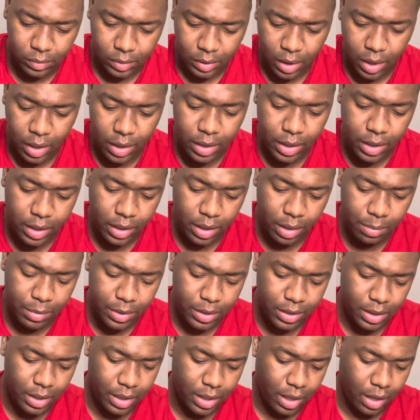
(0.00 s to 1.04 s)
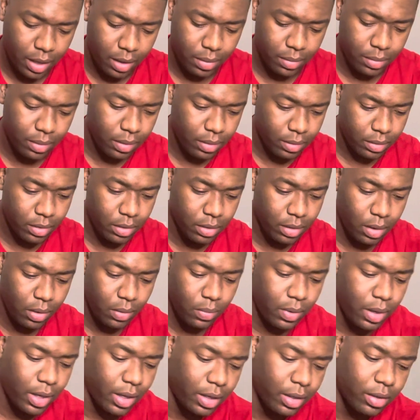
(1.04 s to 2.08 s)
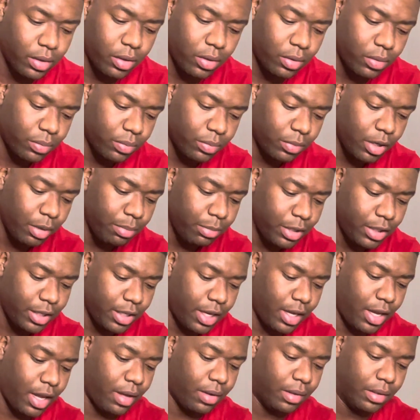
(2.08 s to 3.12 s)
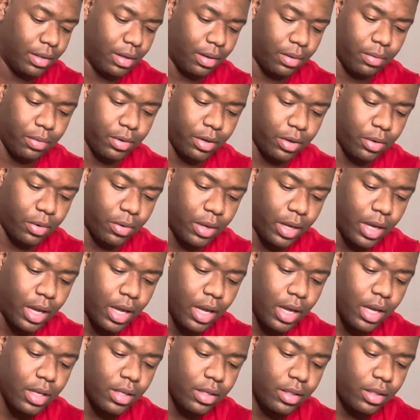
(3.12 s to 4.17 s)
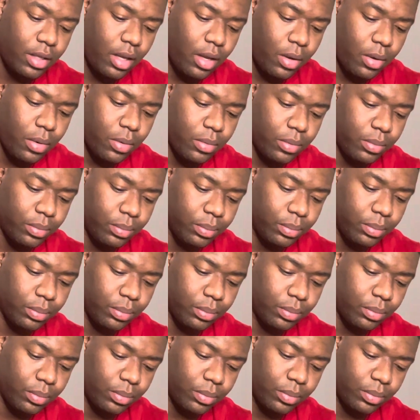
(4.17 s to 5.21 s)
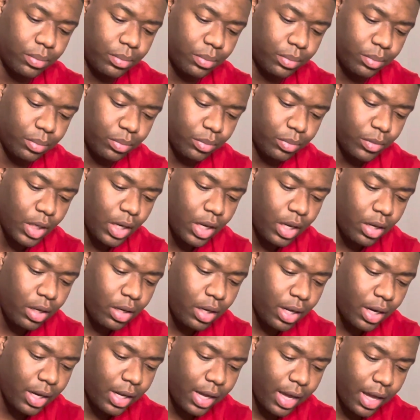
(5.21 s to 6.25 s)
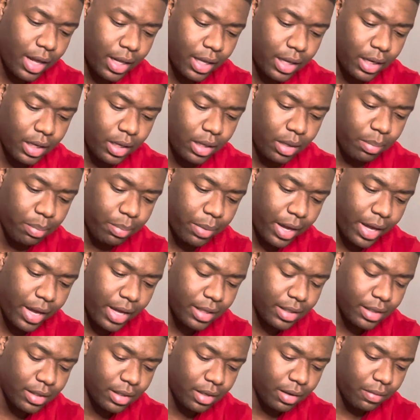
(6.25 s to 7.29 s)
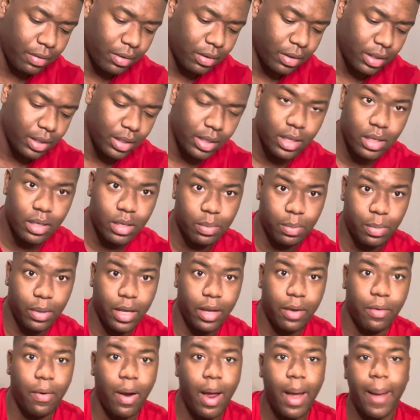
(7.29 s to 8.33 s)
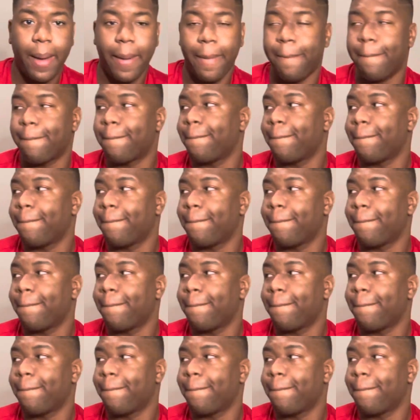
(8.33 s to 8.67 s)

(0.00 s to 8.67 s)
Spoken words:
then let me tell y'all, you know what? Let me tell y'all something real quick. So, you know they have like the little bags and stuff on the display, right?